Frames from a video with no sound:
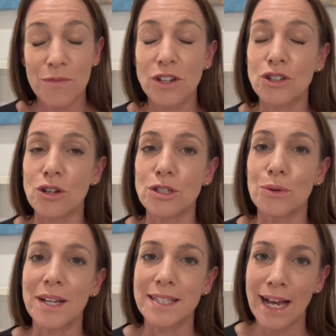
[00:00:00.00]
that shows you
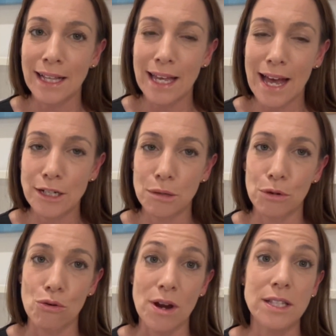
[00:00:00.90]
exactly how to
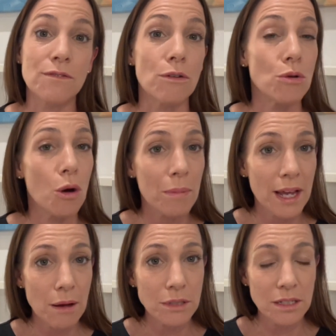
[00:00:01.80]
progress from not being
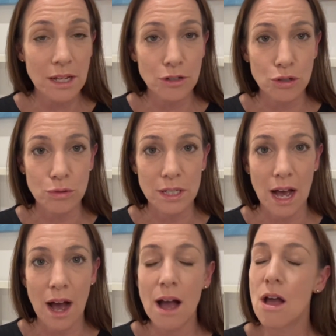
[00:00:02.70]
able to touch your scar